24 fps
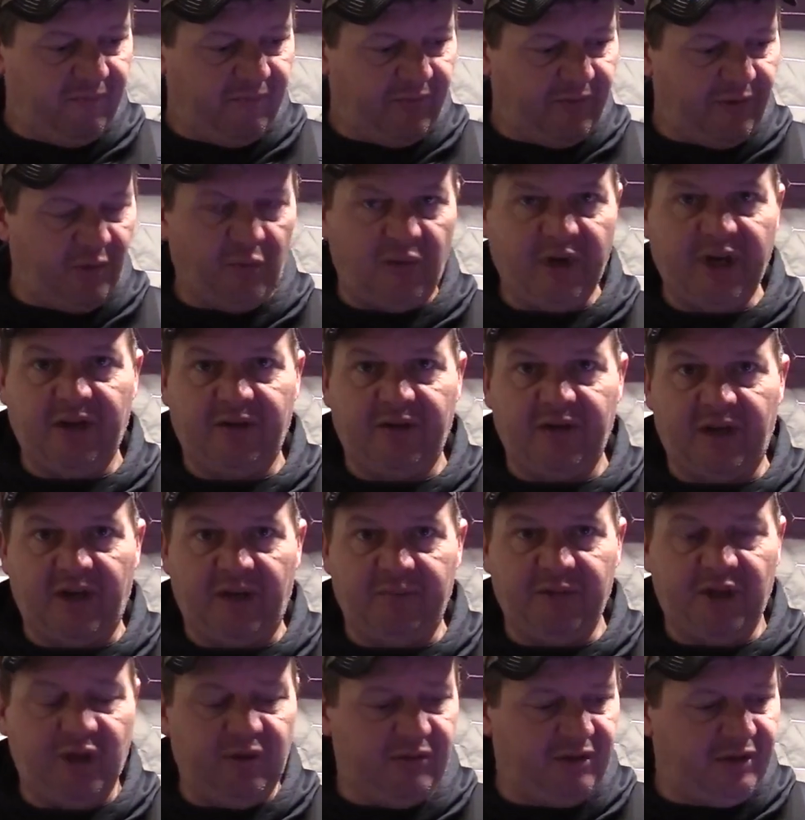the way that
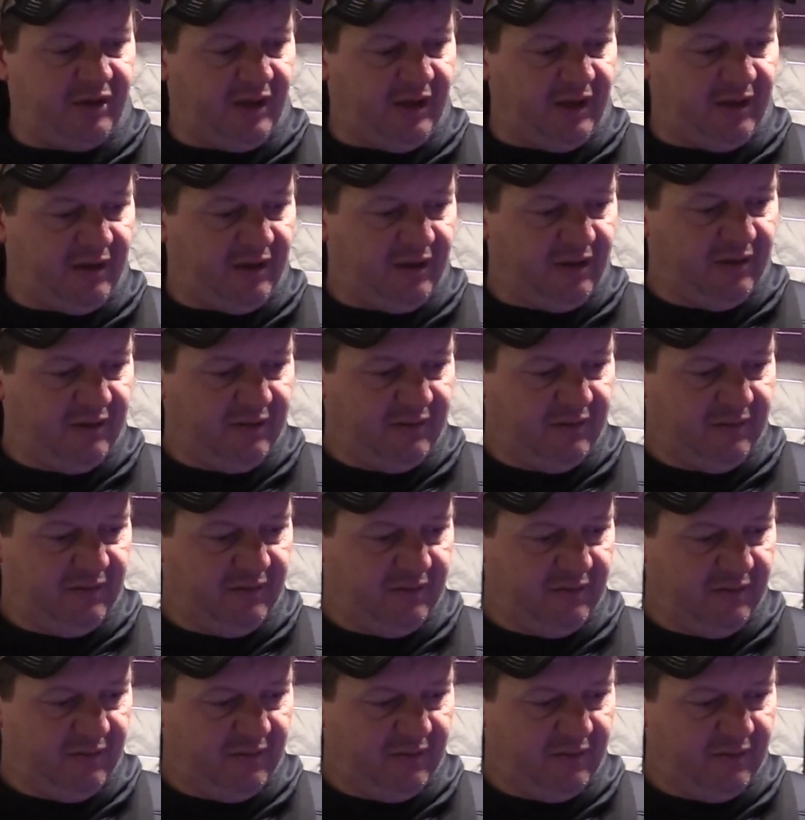I'm using it.
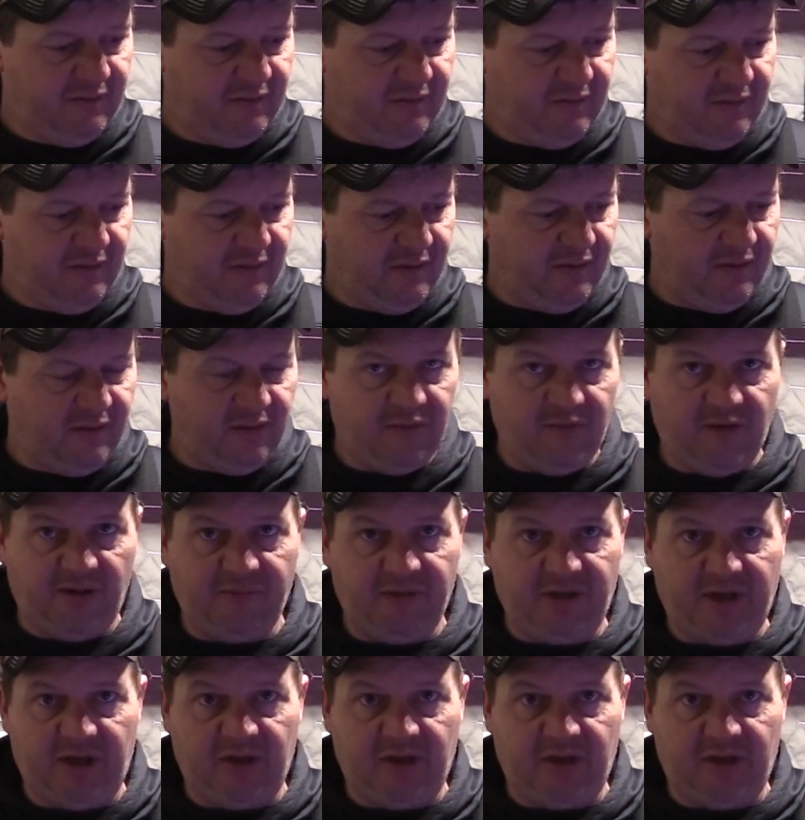Normally